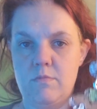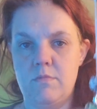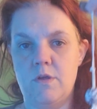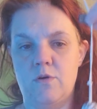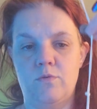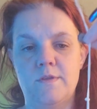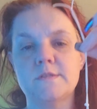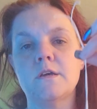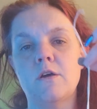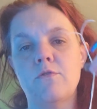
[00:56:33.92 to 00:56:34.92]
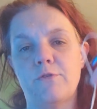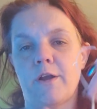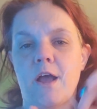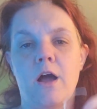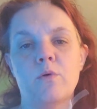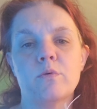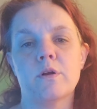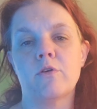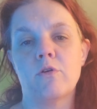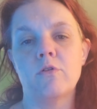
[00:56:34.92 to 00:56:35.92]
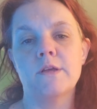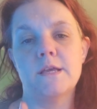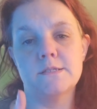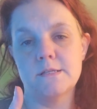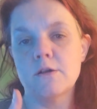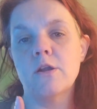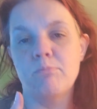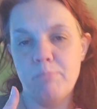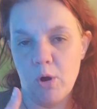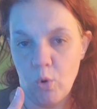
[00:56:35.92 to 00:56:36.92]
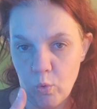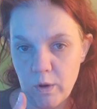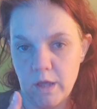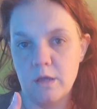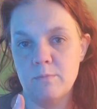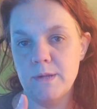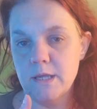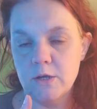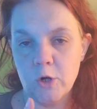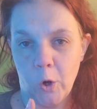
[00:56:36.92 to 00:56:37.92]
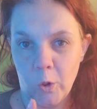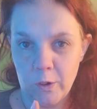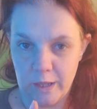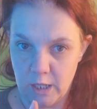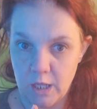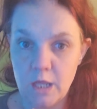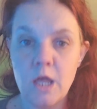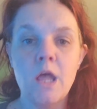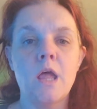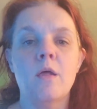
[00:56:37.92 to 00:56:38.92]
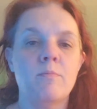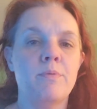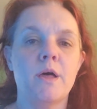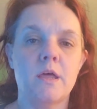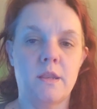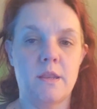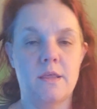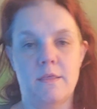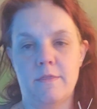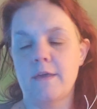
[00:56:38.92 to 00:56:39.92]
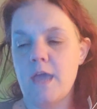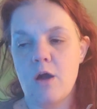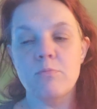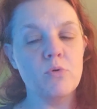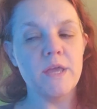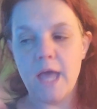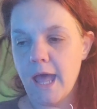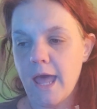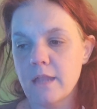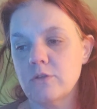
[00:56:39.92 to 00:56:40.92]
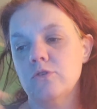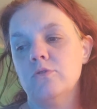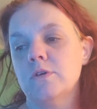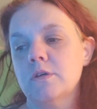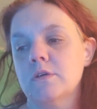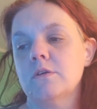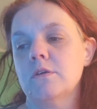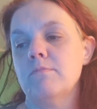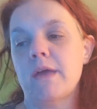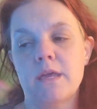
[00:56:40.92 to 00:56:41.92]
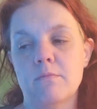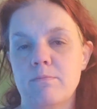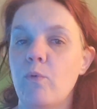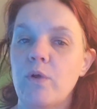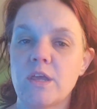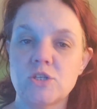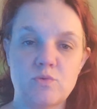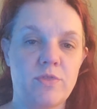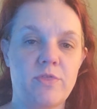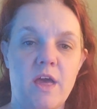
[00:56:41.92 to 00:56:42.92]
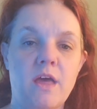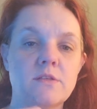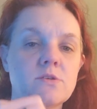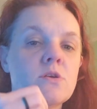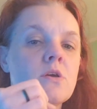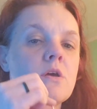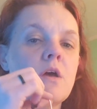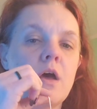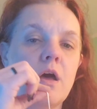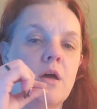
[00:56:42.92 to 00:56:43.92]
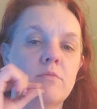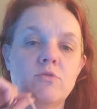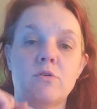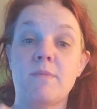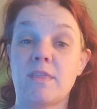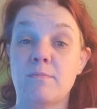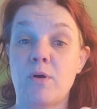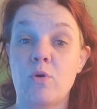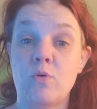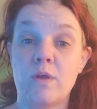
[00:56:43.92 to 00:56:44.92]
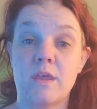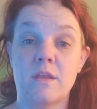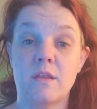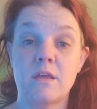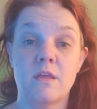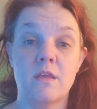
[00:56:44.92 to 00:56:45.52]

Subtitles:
you know, this could go for a guy or a girl. Yes, it's got a bow. It could be girly, but the cowboy hat, you could make it boyish with that. You could make the bow in